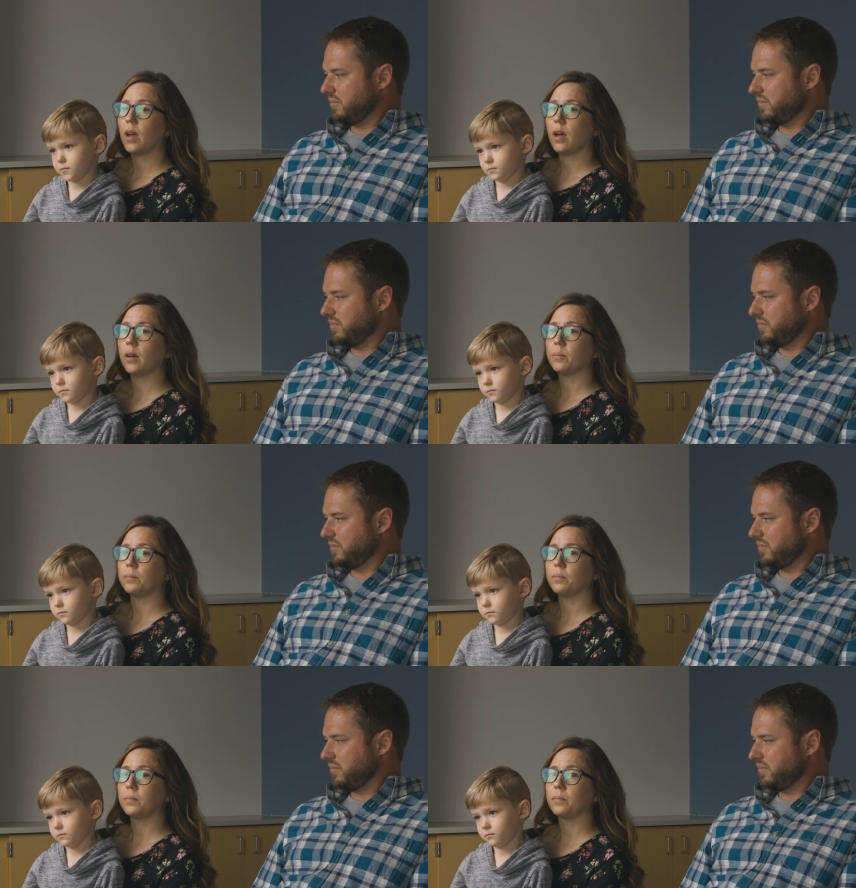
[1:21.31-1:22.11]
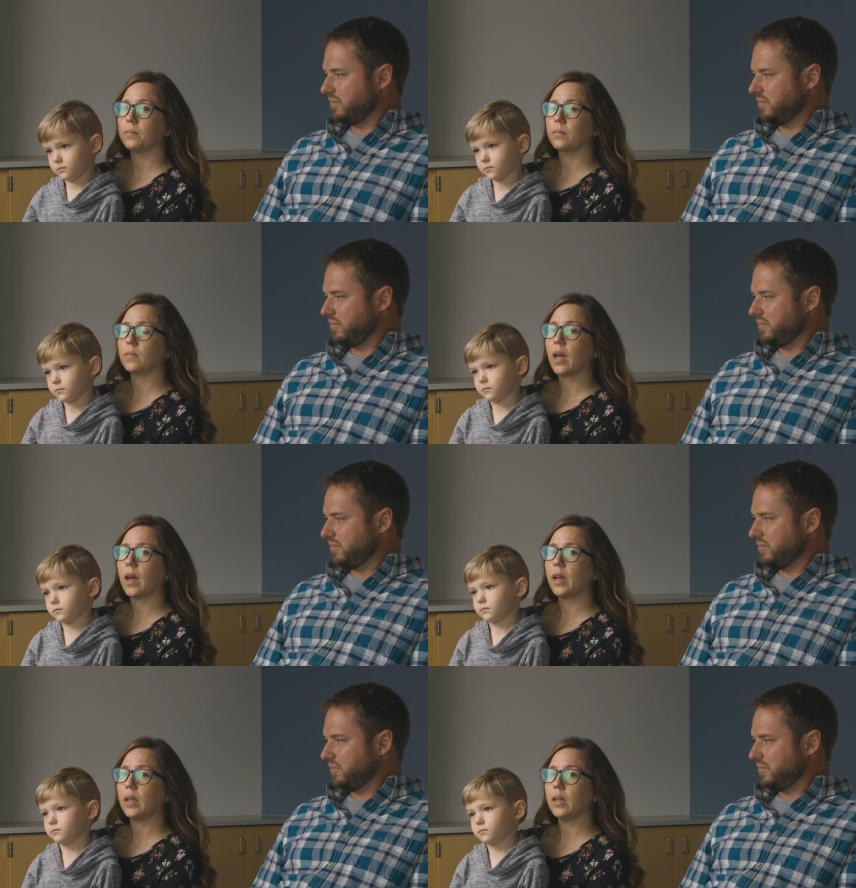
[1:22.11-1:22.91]
Speaker 1: Um,
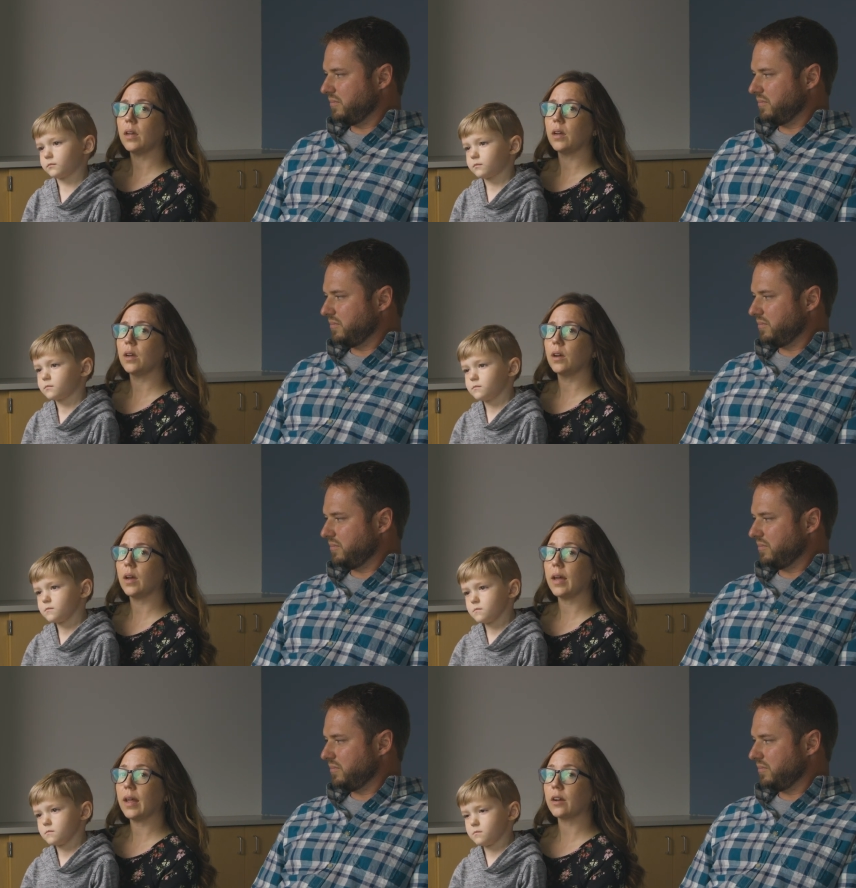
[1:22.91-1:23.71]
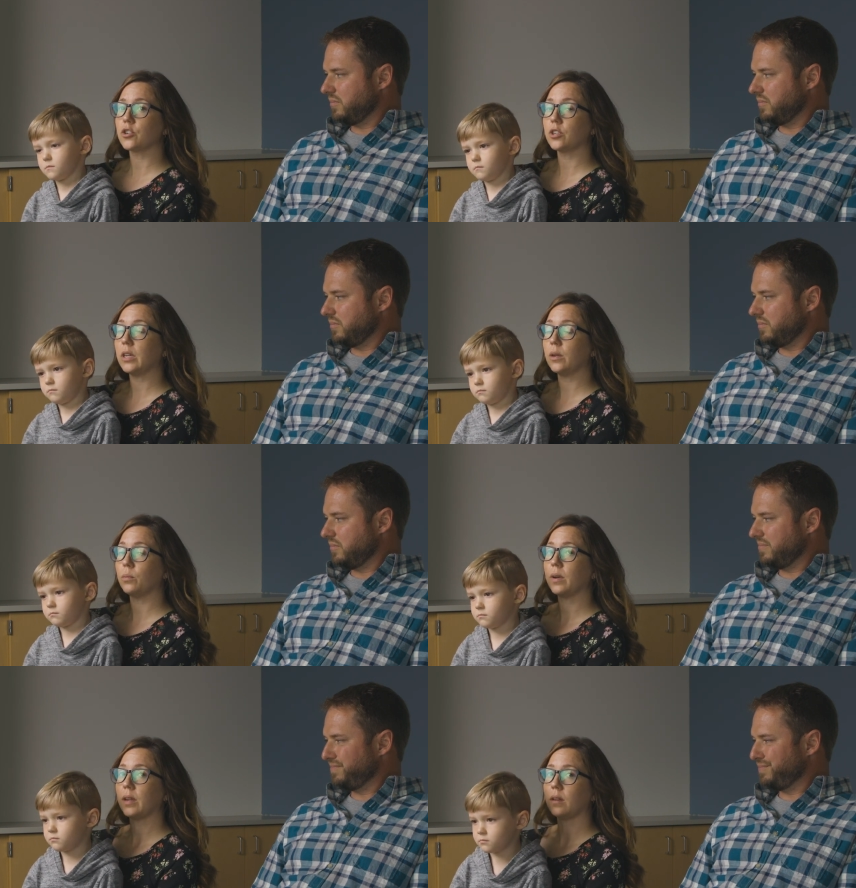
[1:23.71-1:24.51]
I had actually,
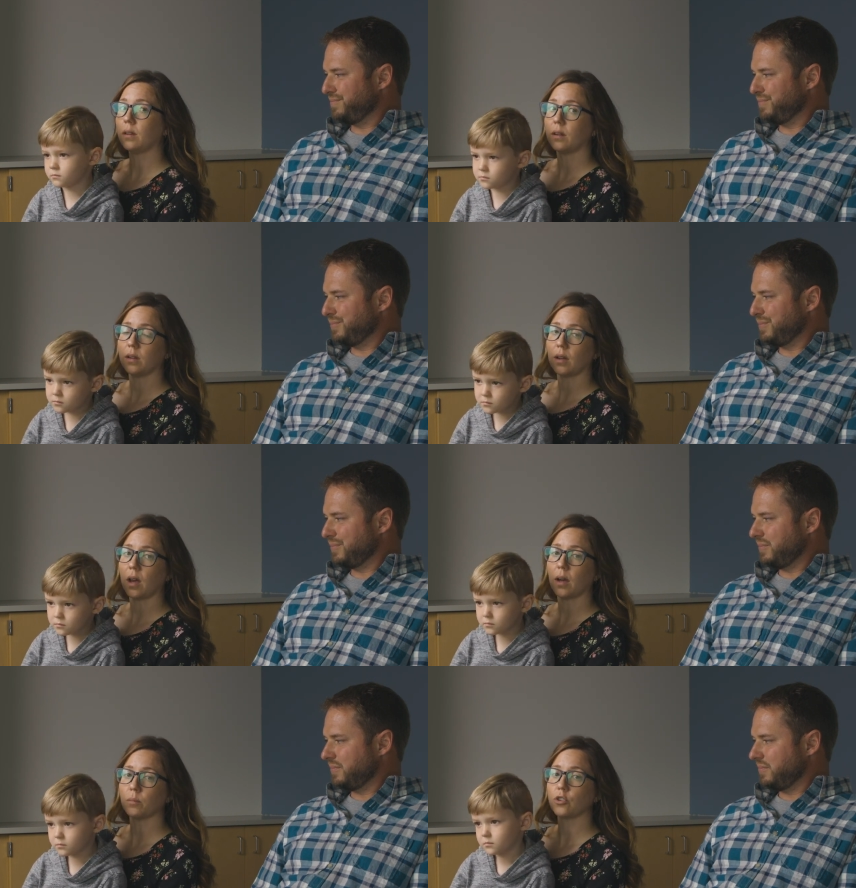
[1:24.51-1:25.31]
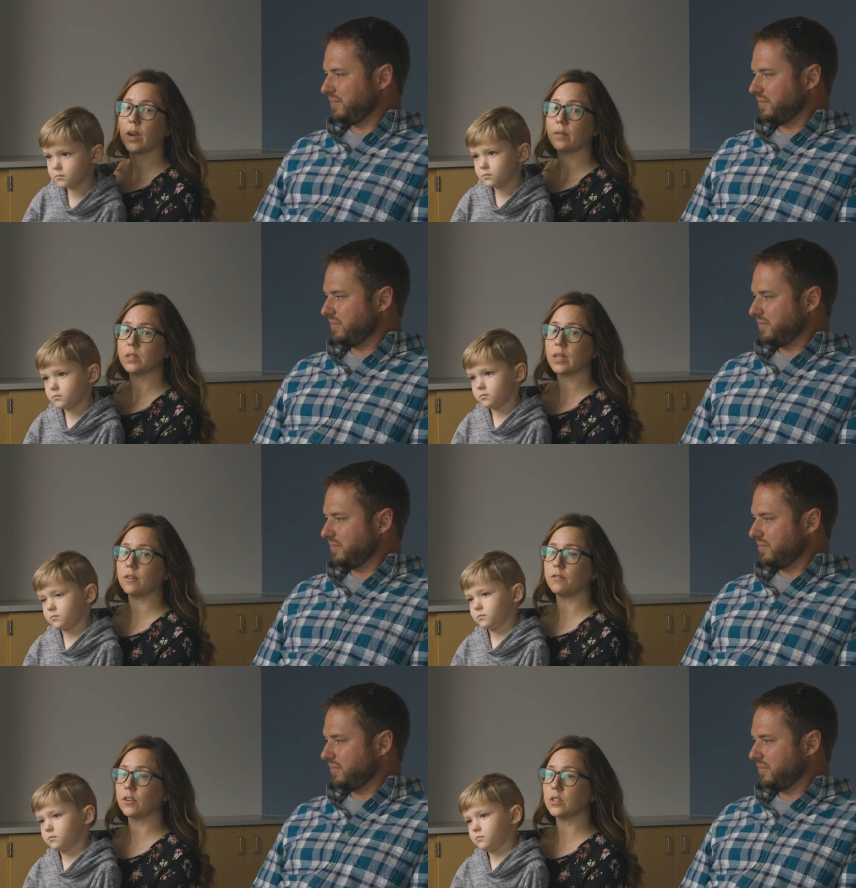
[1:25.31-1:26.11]
when um, Travis
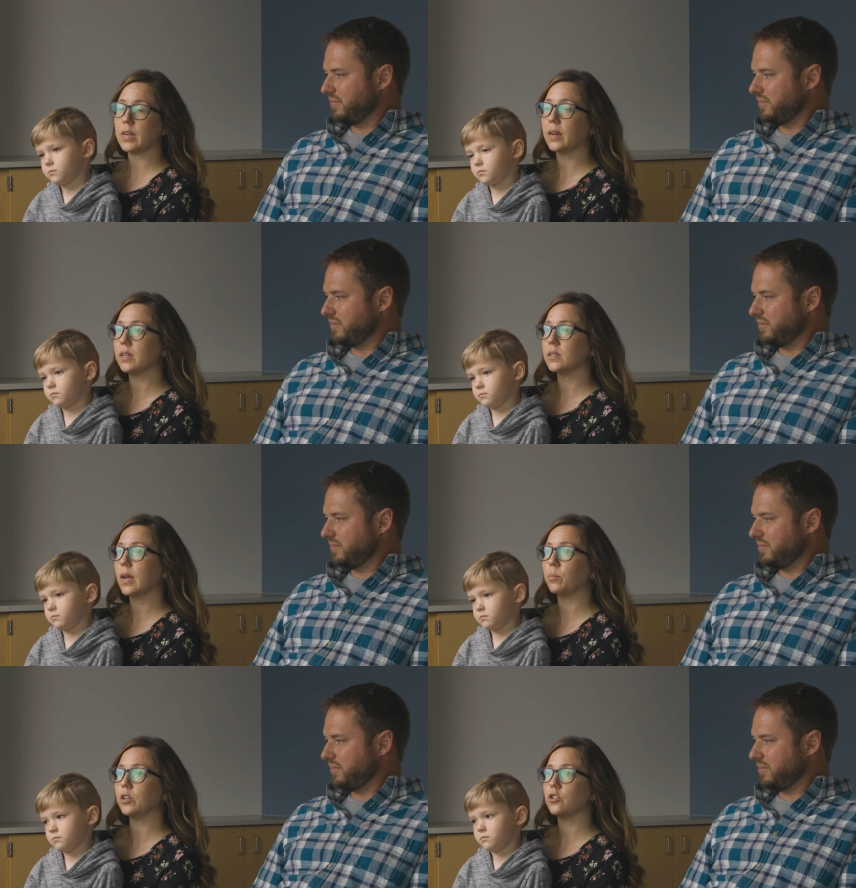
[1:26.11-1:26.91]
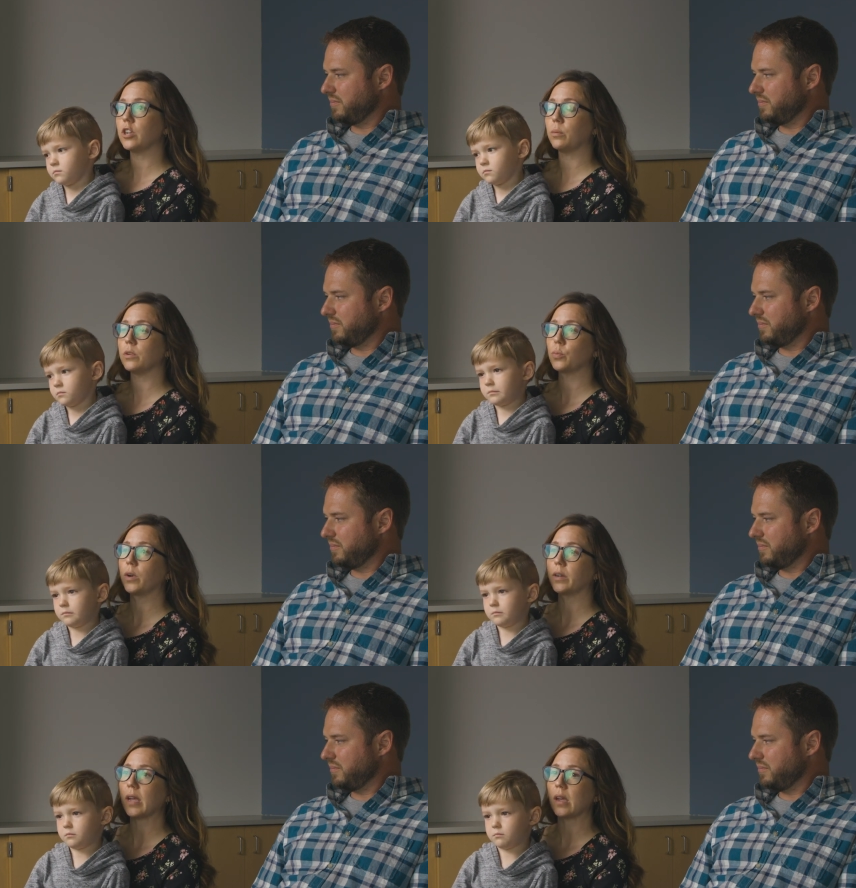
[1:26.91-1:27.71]
had first had his hemorrhage, I was
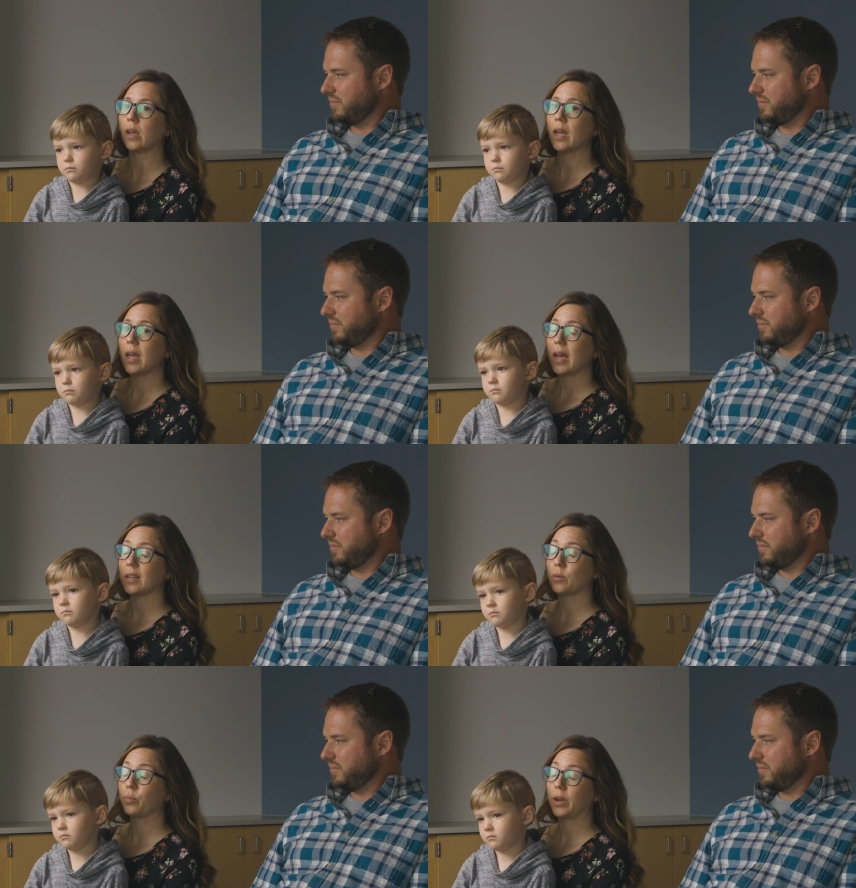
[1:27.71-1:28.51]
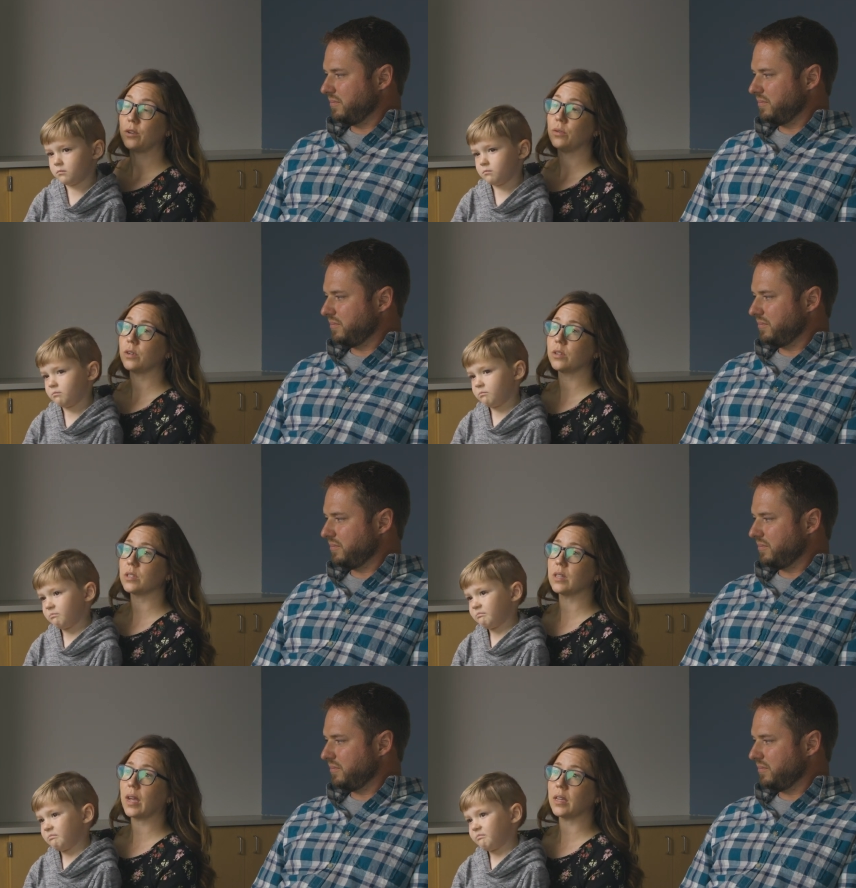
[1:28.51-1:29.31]
working as a brand new
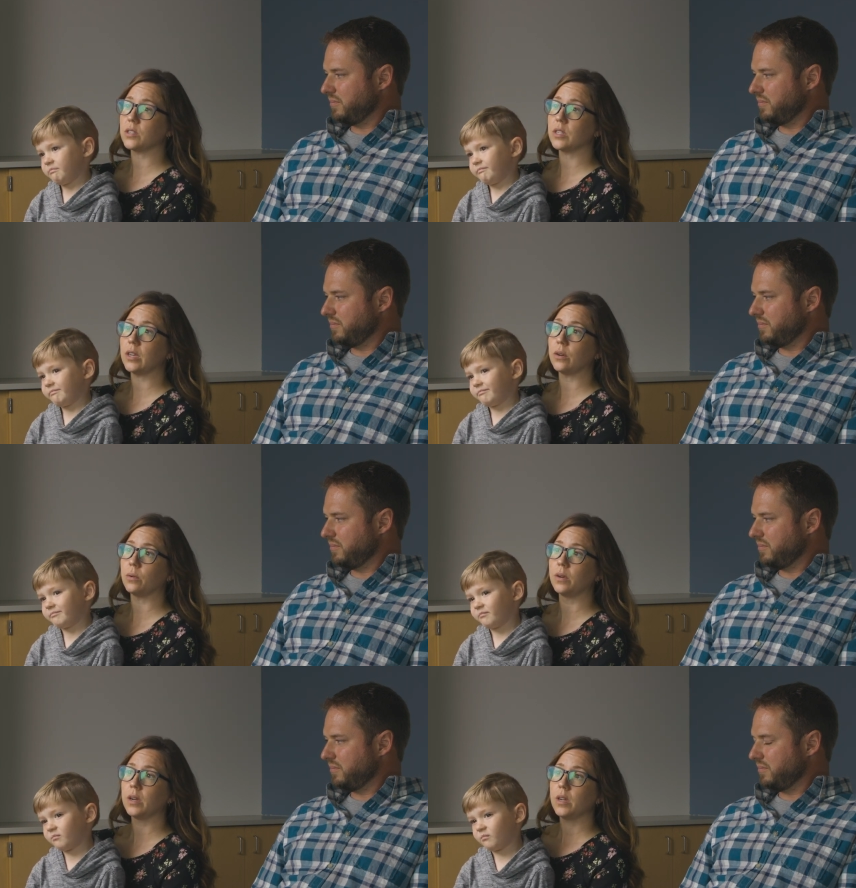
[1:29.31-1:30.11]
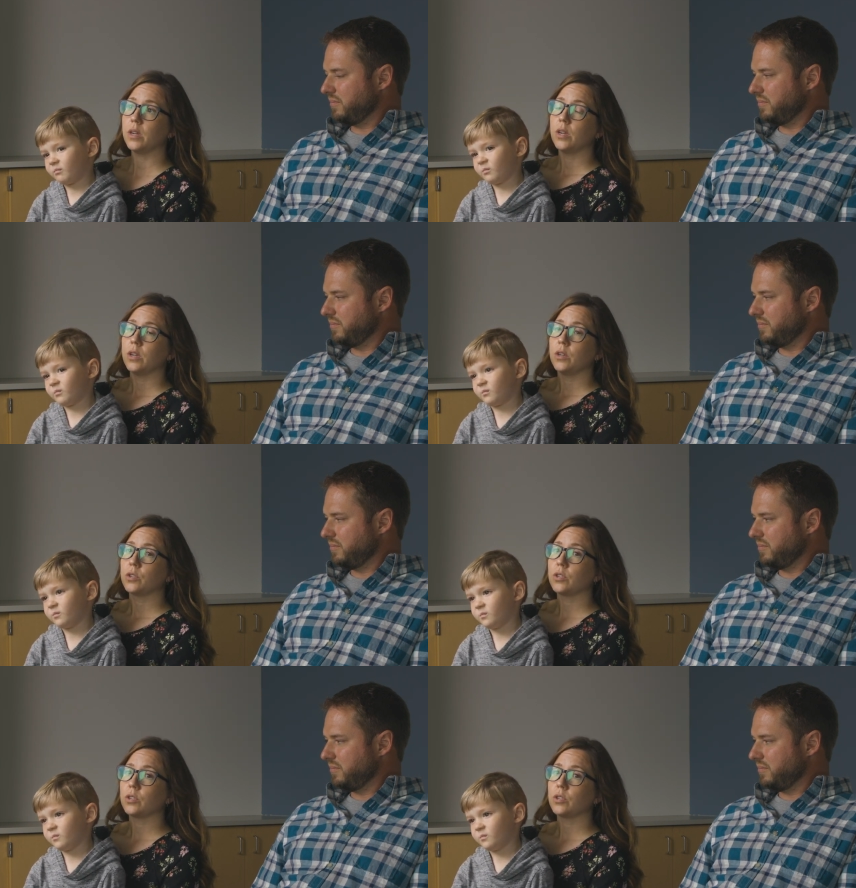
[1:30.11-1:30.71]
nurse in the ICU.